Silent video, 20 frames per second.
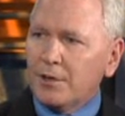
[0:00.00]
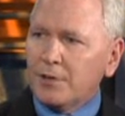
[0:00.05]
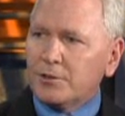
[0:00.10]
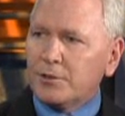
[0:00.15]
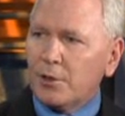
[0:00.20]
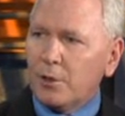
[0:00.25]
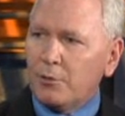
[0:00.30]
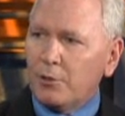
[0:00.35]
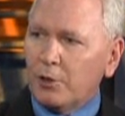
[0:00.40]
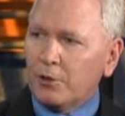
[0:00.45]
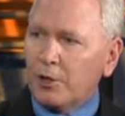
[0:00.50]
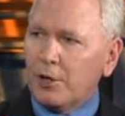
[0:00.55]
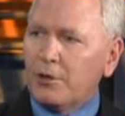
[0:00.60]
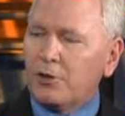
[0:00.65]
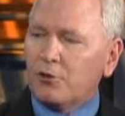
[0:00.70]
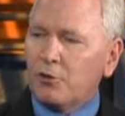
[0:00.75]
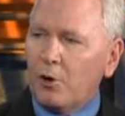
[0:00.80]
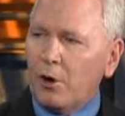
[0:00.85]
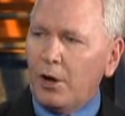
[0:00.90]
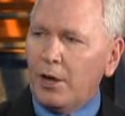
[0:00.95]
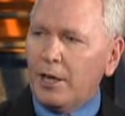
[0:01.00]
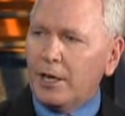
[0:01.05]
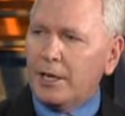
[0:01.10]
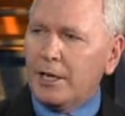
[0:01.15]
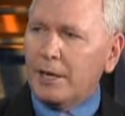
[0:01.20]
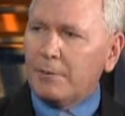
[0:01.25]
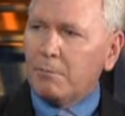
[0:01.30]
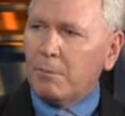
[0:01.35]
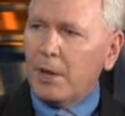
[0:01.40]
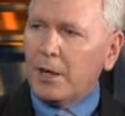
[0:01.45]
so they're going to try and
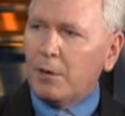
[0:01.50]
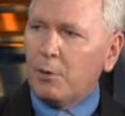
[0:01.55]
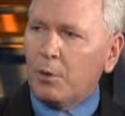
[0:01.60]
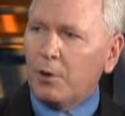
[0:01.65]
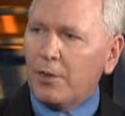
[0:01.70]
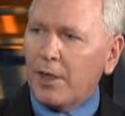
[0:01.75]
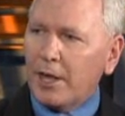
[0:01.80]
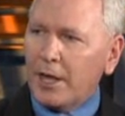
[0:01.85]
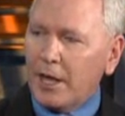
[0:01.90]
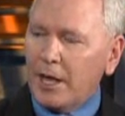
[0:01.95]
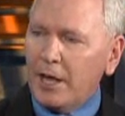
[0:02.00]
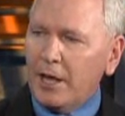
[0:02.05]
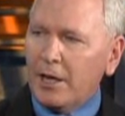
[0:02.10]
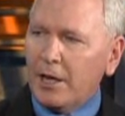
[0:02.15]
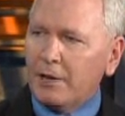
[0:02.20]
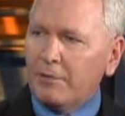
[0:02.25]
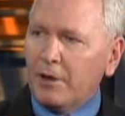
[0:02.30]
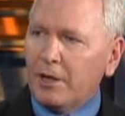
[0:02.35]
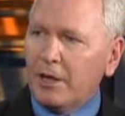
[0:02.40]
get money where they can,